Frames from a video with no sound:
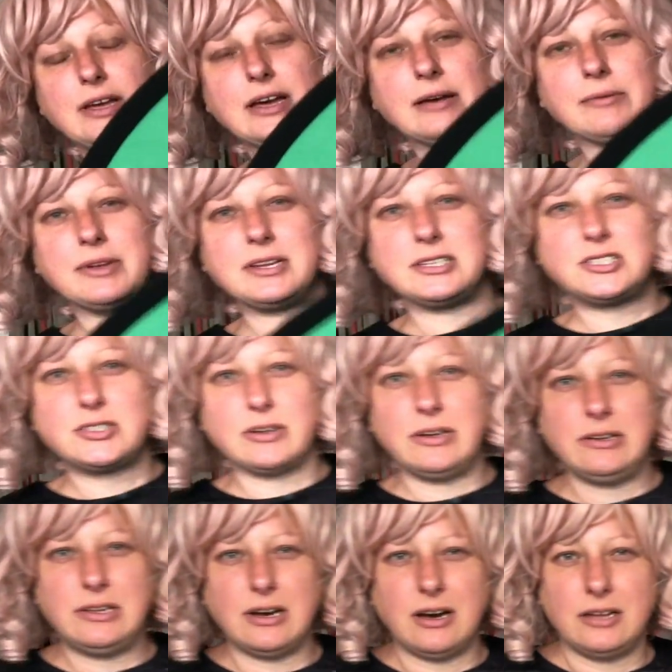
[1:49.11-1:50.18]
I'm gonna show
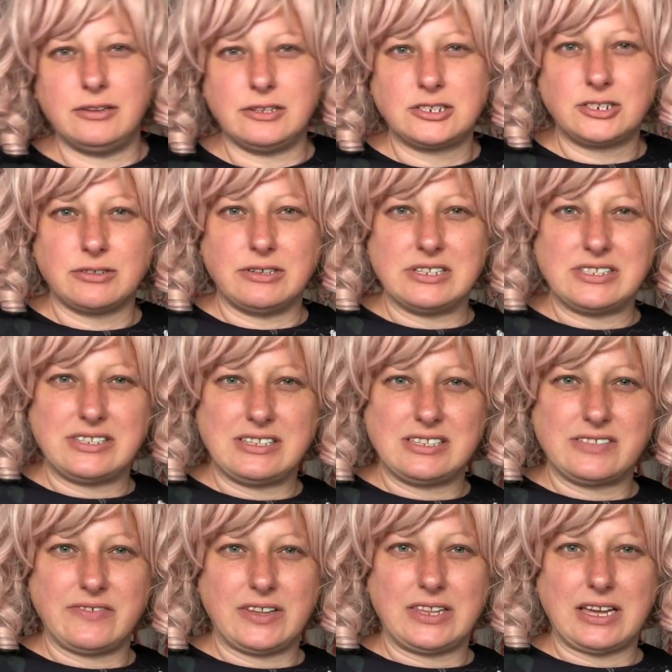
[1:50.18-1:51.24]
you the other
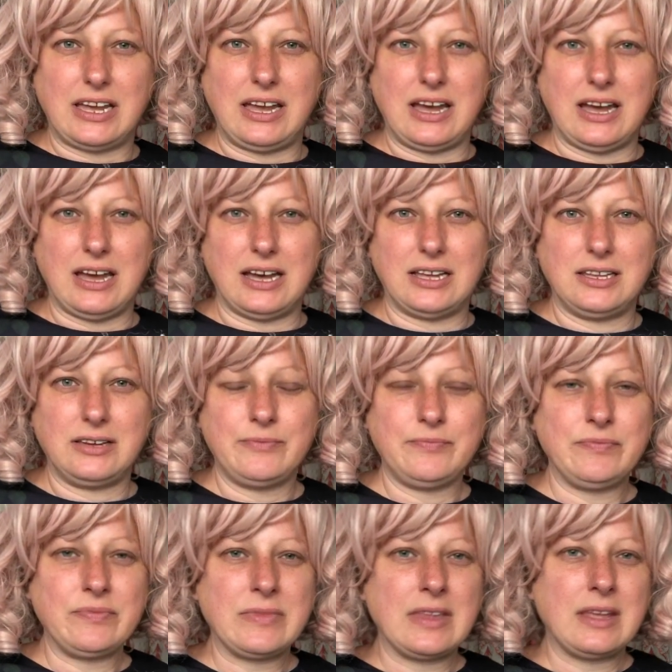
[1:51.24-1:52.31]
choices what I had.
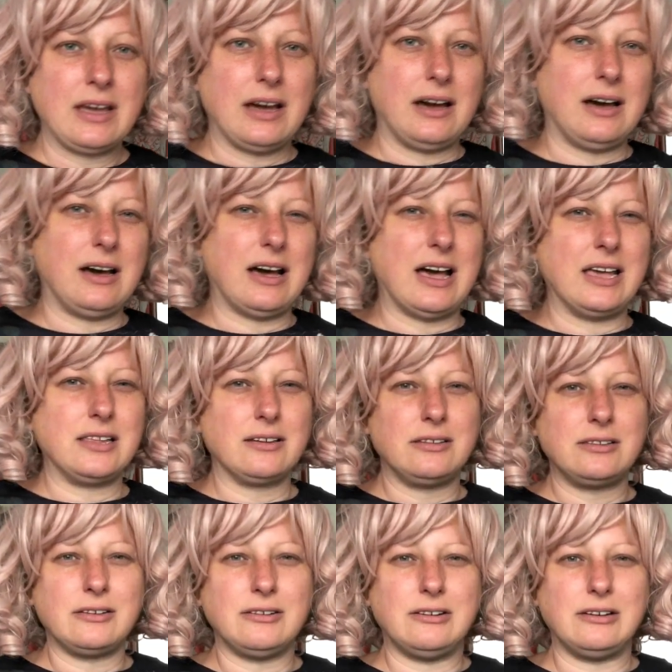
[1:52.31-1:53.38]
I
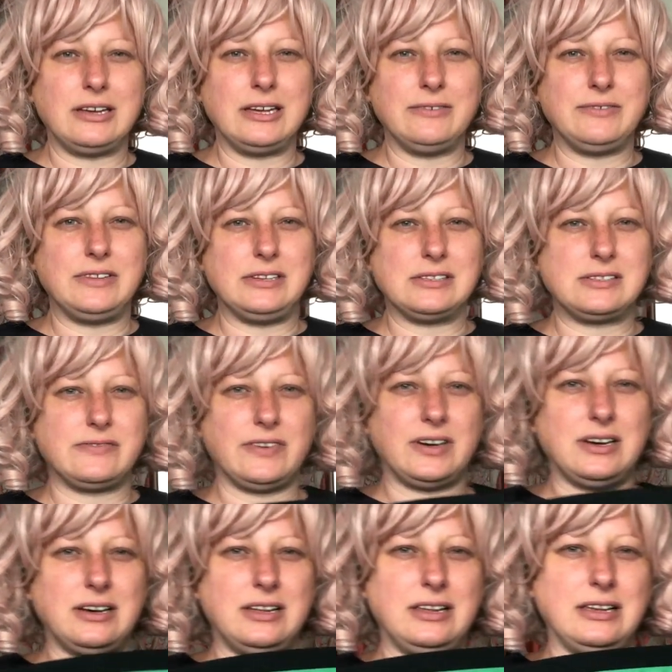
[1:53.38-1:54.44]
don't know if this
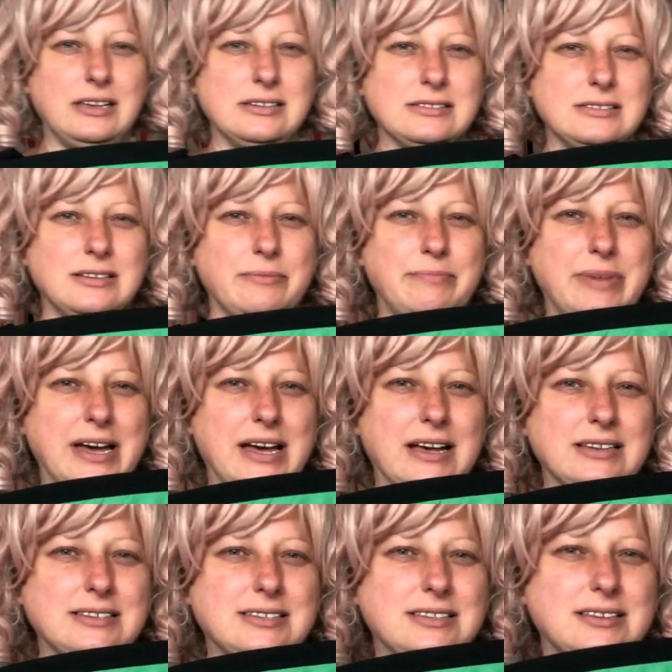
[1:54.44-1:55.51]
one is the
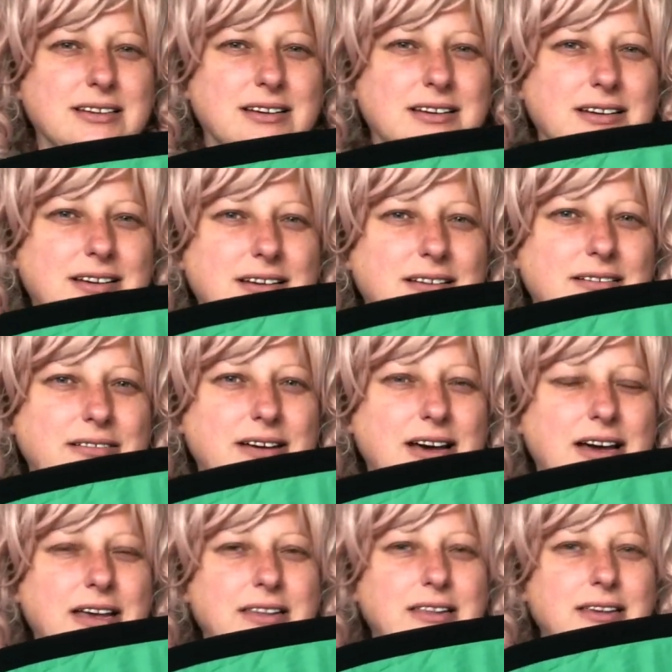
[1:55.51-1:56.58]
best
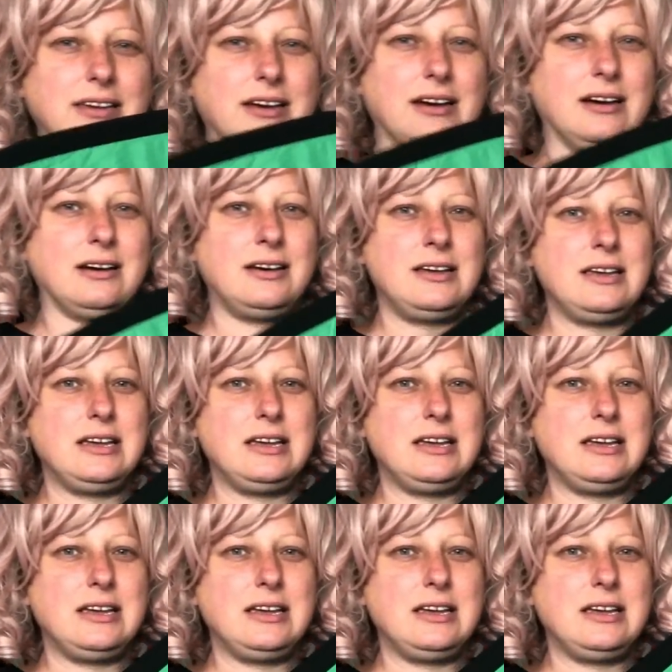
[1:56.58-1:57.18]
idea